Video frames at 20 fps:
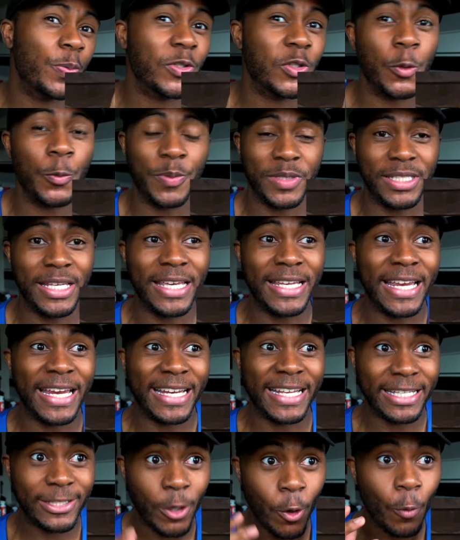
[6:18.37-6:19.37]
super skinny, and
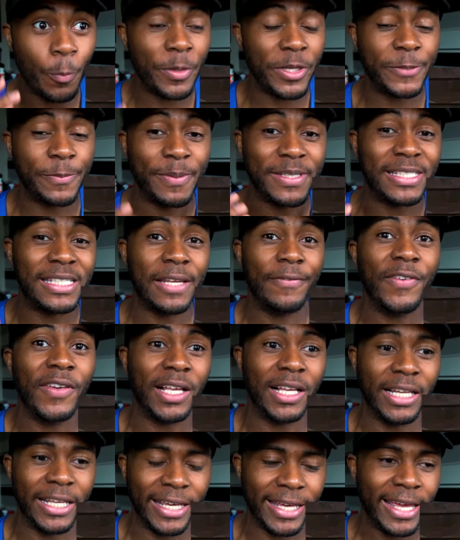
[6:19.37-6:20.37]
he told me
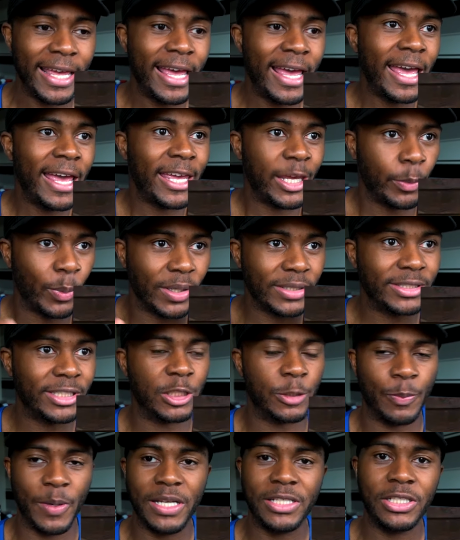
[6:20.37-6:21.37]
specifically he wants to
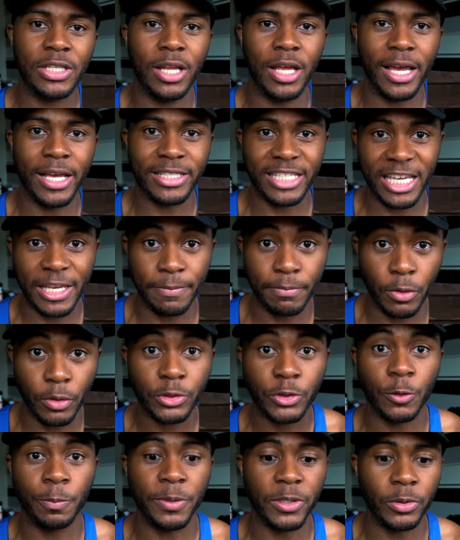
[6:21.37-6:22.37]
specialize in
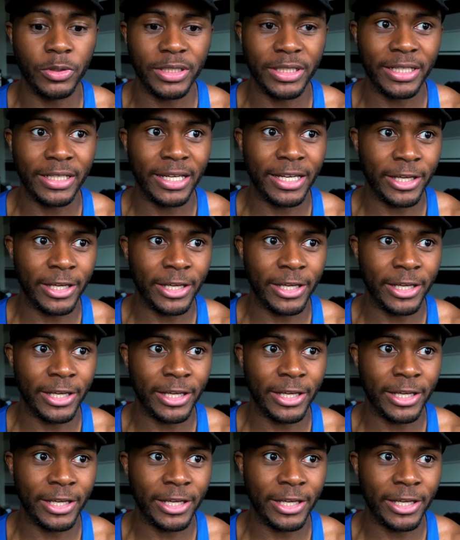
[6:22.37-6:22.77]
muscle building.